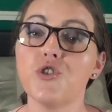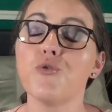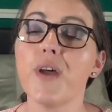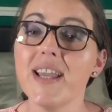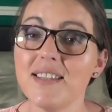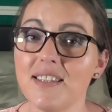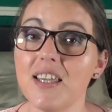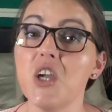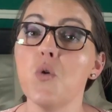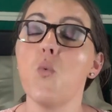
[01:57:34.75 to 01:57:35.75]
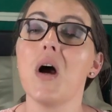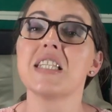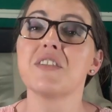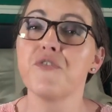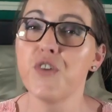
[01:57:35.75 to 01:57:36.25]
"Tracy
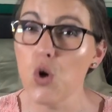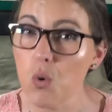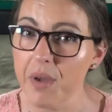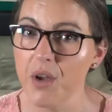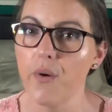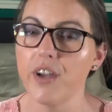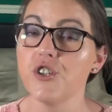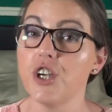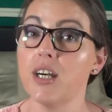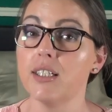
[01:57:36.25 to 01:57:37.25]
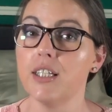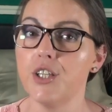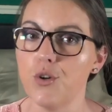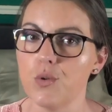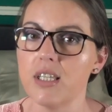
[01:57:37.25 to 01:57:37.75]
was fuming when she heard
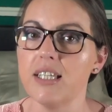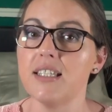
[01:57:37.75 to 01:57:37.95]
the news.